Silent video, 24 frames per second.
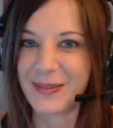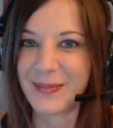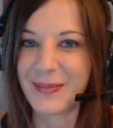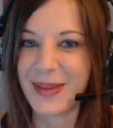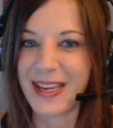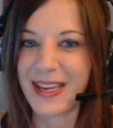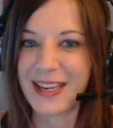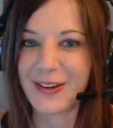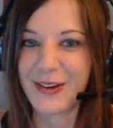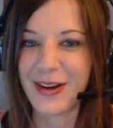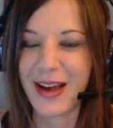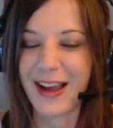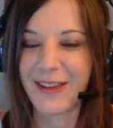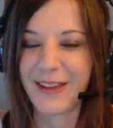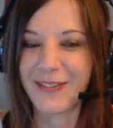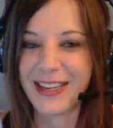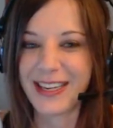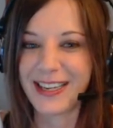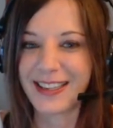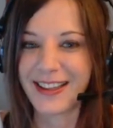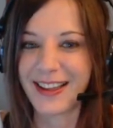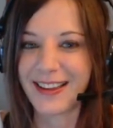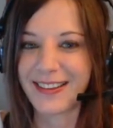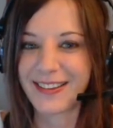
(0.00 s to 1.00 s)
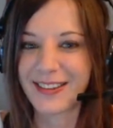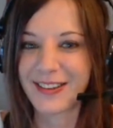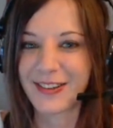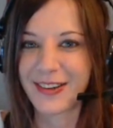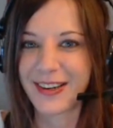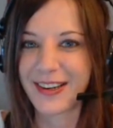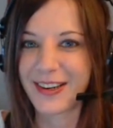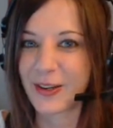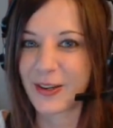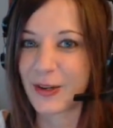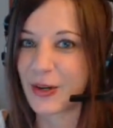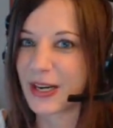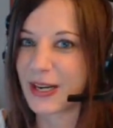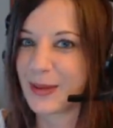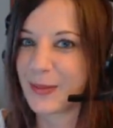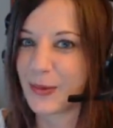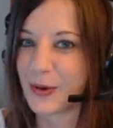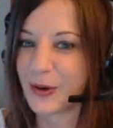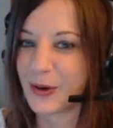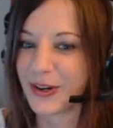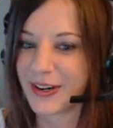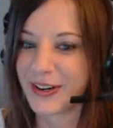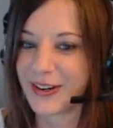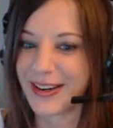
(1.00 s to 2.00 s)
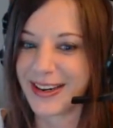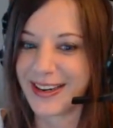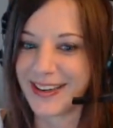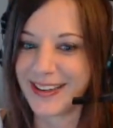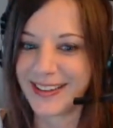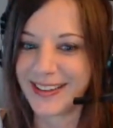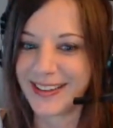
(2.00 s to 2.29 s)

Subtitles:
you have any less crit or any more crit.